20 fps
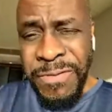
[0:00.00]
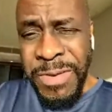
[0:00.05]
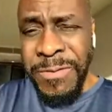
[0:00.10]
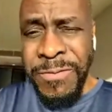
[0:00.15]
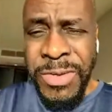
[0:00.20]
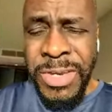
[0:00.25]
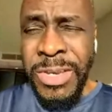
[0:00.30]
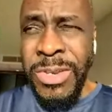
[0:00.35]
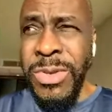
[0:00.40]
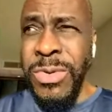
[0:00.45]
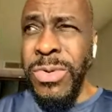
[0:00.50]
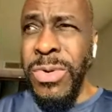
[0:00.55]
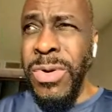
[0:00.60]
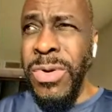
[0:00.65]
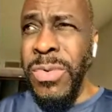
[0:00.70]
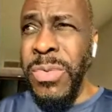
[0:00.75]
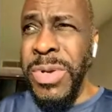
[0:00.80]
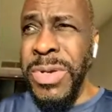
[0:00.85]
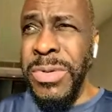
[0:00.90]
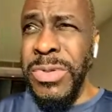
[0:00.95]

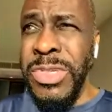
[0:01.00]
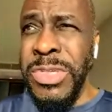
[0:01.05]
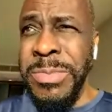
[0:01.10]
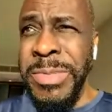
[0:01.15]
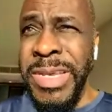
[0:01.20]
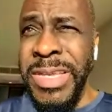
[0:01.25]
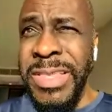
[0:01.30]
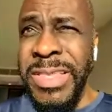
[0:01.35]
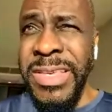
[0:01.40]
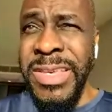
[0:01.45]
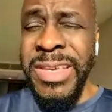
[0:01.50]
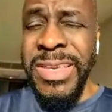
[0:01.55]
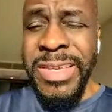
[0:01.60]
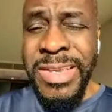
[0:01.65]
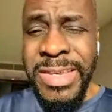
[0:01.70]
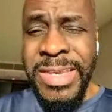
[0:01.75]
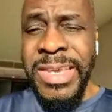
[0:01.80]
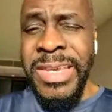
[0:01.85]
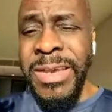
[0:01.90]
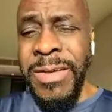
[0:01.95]
50-year-old Will Smith
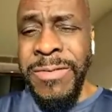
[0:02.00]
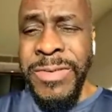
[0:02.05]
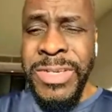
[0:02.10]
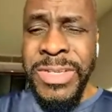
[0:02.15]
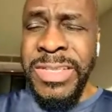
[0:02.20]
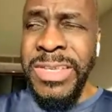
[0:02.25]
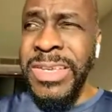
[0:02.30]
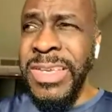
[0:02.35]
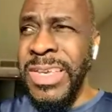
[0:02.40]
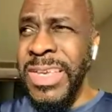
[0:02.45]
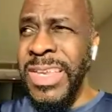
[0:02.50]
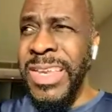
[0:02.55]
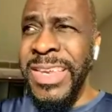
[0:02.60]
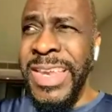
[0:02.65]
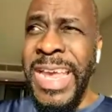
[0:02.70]
give to the